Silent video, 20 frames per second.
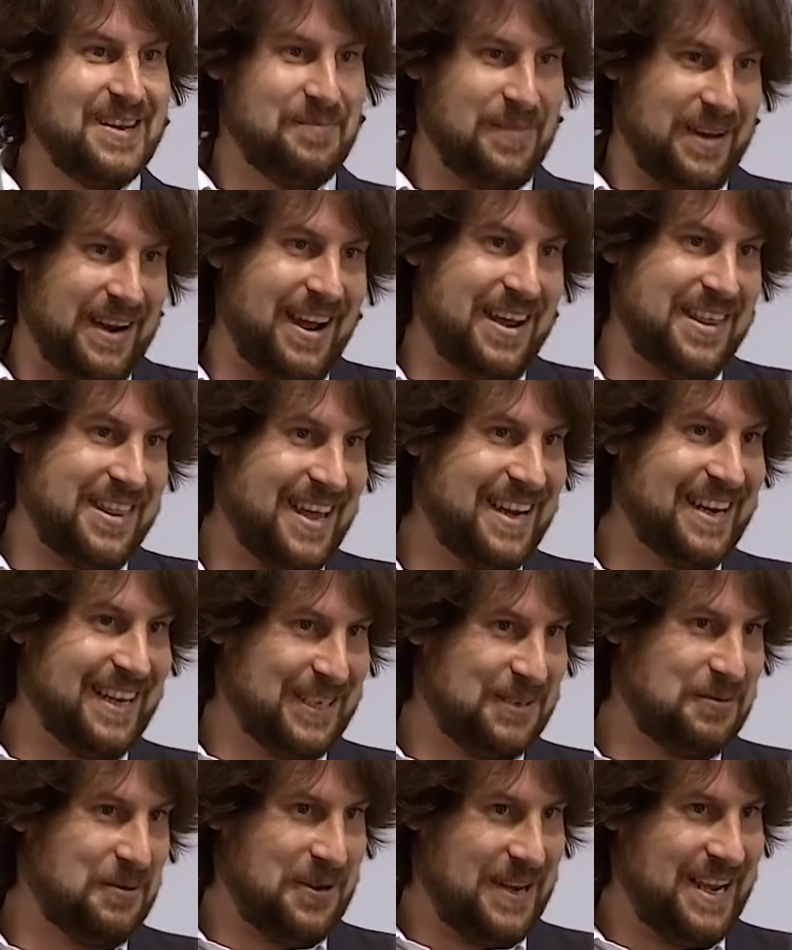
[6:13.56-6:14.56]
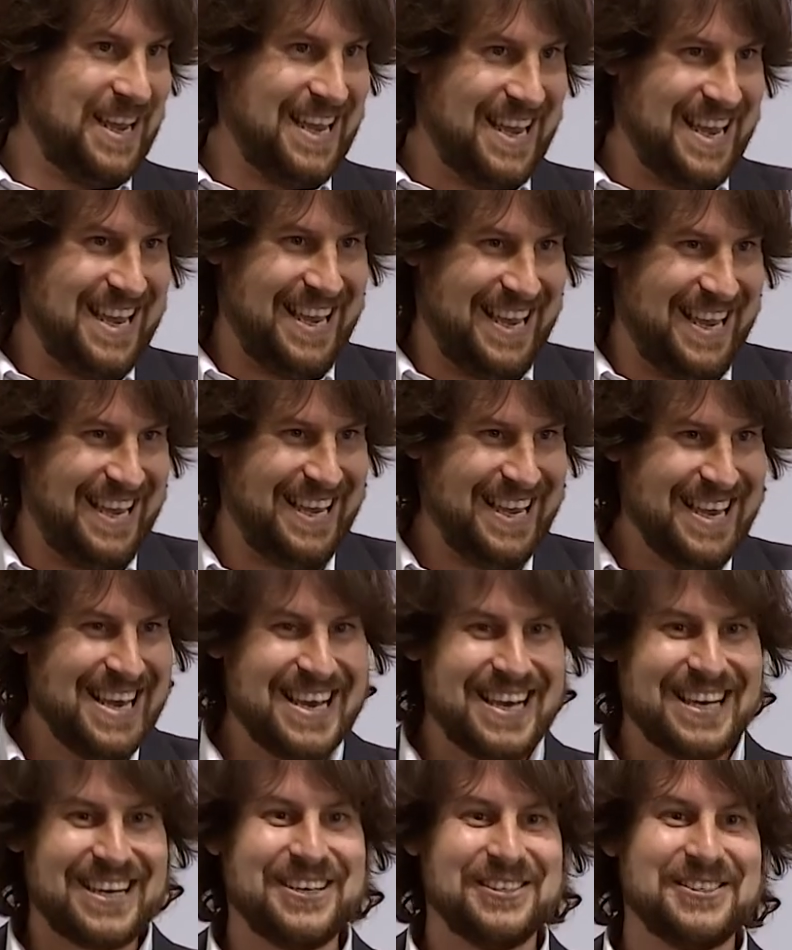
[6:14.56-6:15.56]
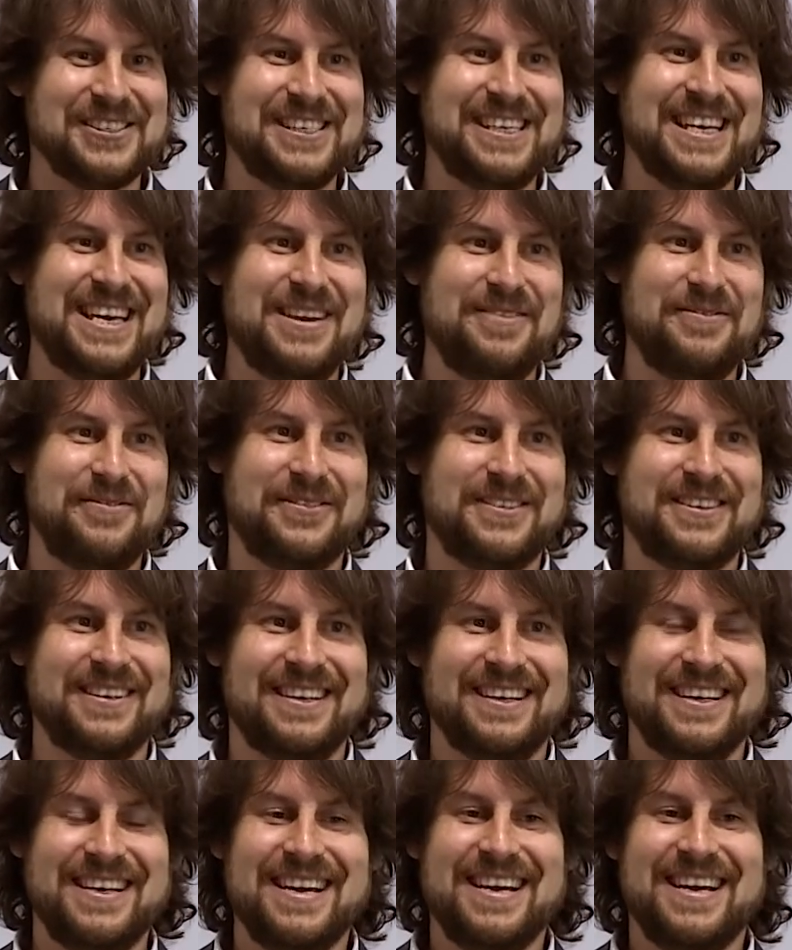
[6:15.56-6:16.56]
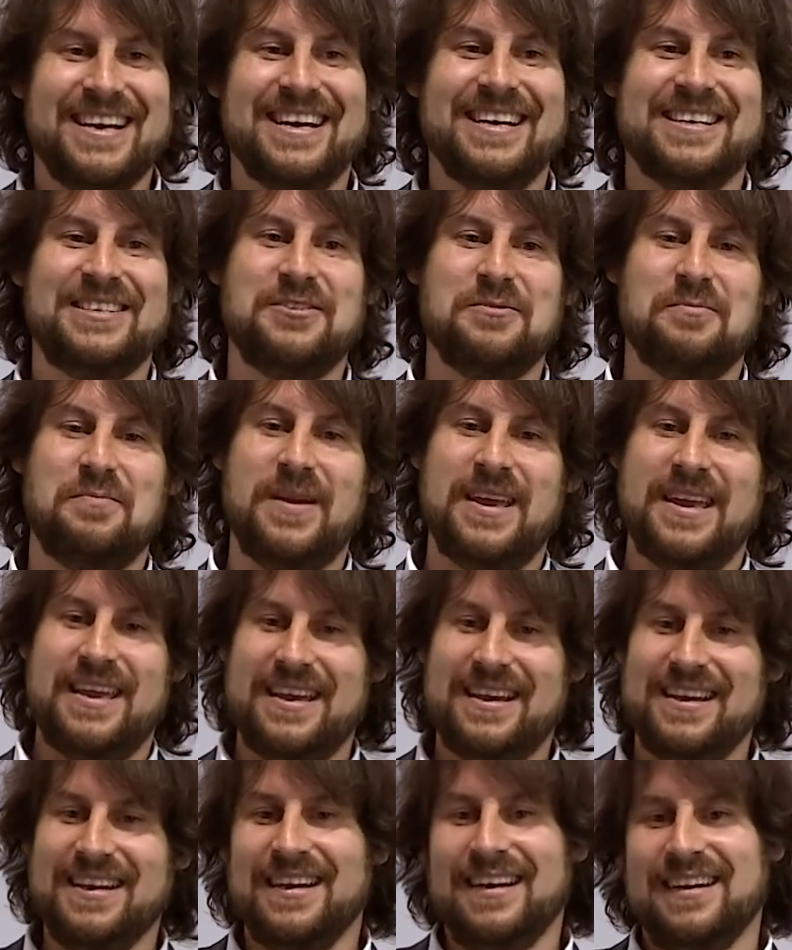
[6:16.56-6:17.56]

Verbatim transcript: but I think that's what he conceived uh, uh, to be.